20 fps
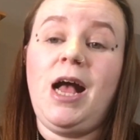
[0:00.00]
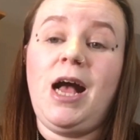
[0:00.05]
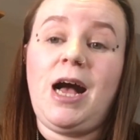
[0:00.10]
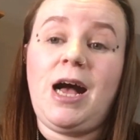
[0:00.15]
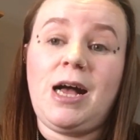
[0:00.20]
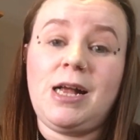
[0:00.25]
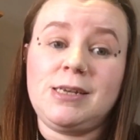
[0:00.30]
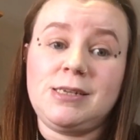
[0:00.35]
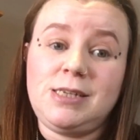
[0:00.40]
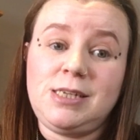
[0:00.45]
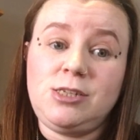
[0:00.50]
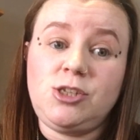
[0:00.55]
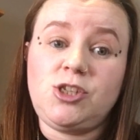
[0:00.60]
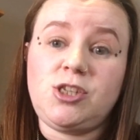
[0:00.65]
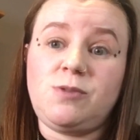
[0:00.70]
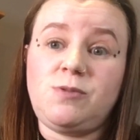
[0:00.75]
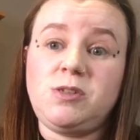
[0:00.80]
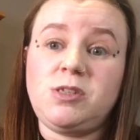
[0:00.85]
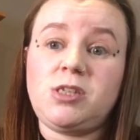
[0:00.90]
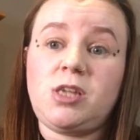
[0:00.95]
and in
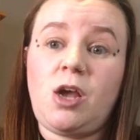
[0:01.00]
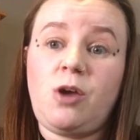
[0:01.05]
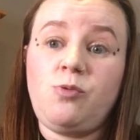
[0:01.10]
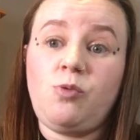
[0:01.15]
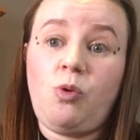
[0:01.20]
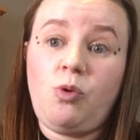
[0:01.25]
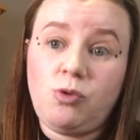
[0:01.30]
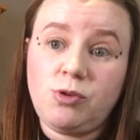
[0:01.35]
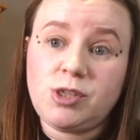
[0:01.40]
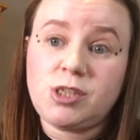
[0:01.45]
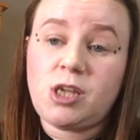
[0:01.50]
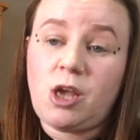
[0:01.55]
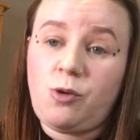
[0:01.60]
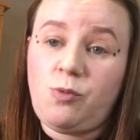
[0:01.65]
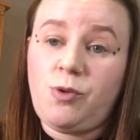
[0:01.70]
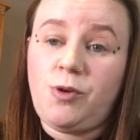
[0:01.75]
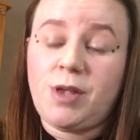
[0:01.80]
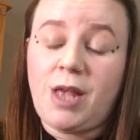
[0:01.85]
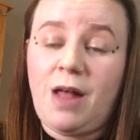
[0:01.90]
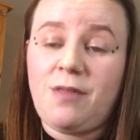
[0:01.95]
doing so also
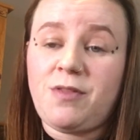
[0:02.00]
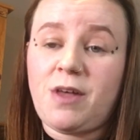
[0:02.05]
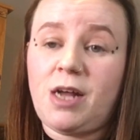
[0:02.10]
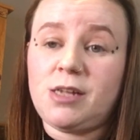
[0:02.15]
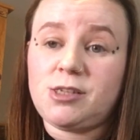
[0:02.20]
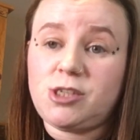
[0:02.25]
will get that